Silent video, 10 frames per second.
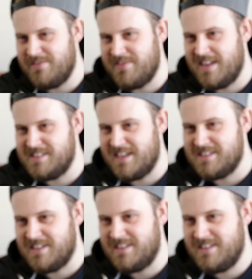
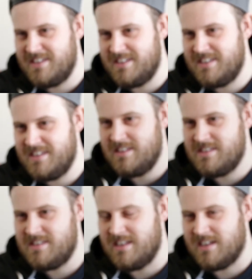Vendetta
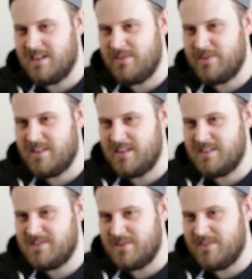sticker with
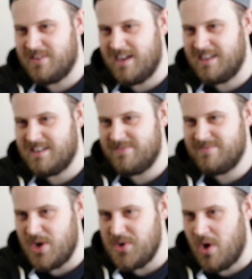the sort of like
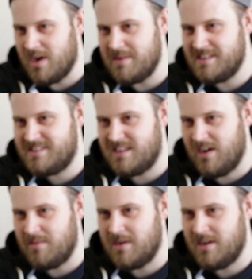anonymous
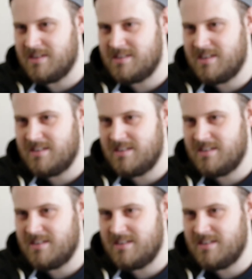style mask,